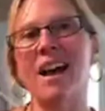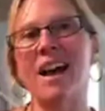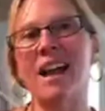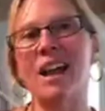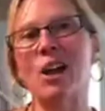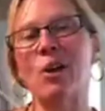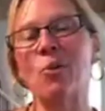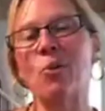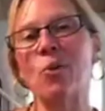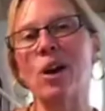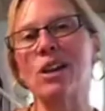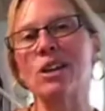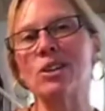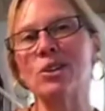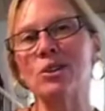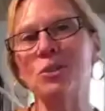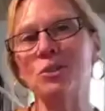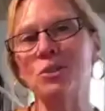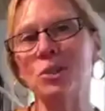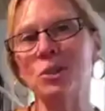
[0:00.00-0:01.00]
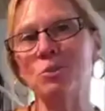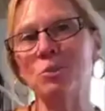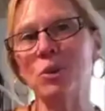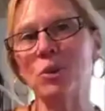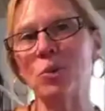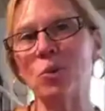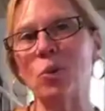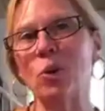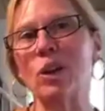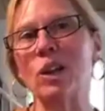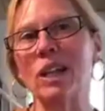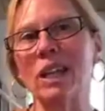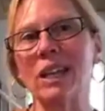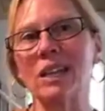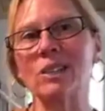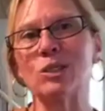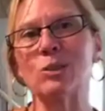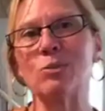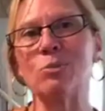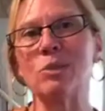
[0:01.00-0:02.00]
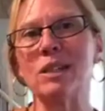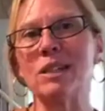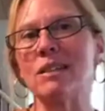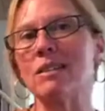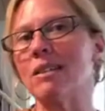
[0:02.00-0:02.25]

And I want you to be willing to be